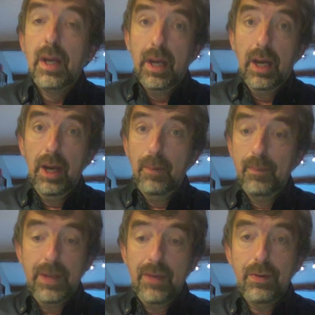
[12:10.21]

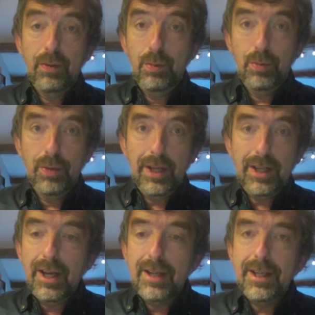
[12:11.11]
If you like
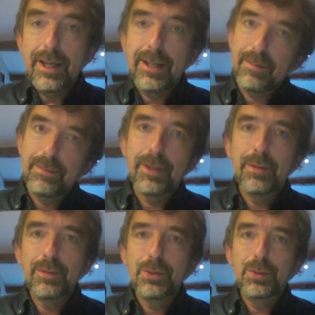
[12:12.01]
the idea, then
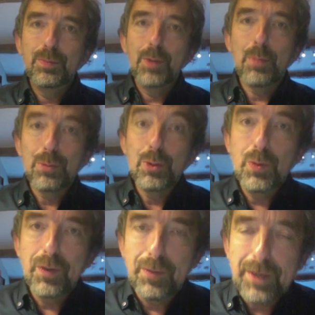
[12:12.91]
do
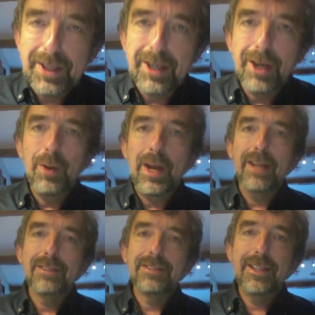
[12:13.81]
approve of the video
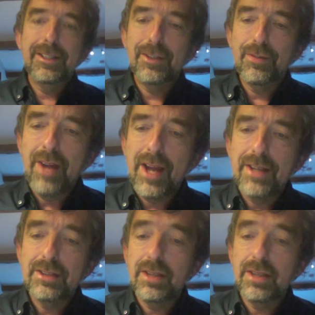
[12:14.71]
and send it to your friends.